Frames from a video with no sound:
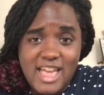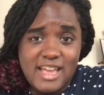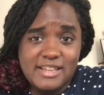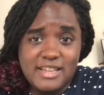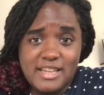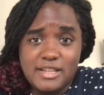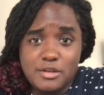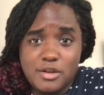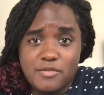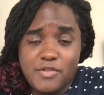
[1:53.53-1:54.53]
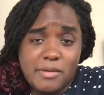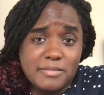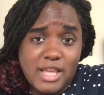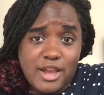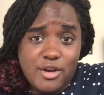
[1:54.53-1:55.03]
And then from
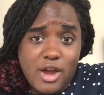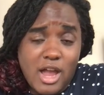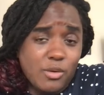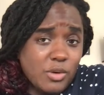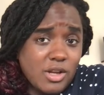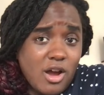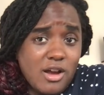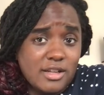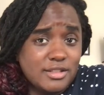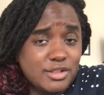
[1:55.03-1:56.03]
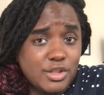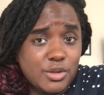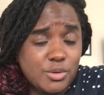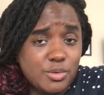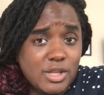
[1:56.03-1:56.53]
there, I went on
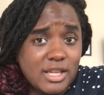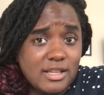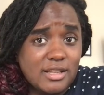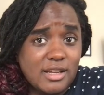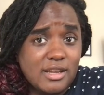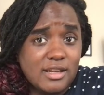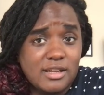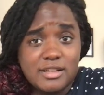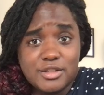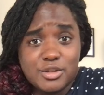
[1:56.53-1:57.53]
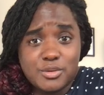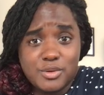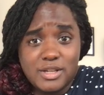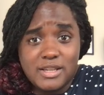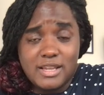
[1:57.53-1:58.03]
to get a
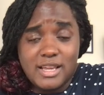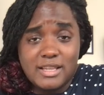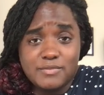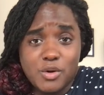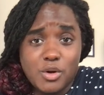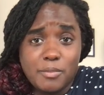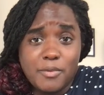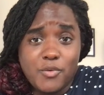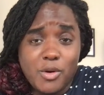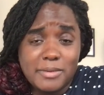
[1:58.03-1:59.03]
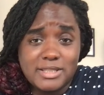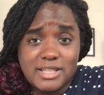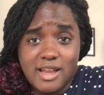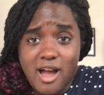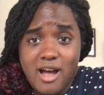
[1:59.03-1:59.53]
degree in vocal performance
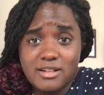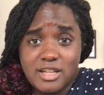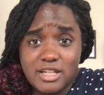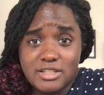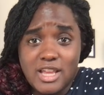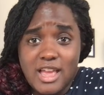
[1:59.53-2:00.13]
in college.